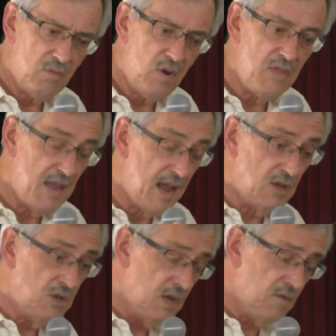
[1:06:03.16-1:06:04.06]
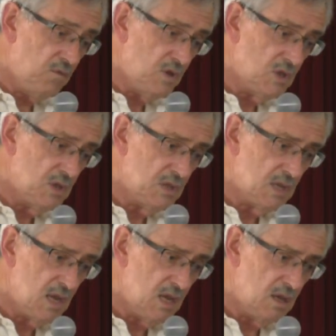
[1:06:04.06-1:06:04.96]
with the energy
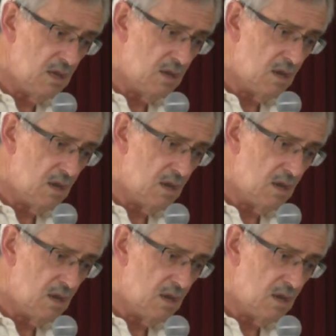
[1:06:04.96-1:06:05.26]
efficiency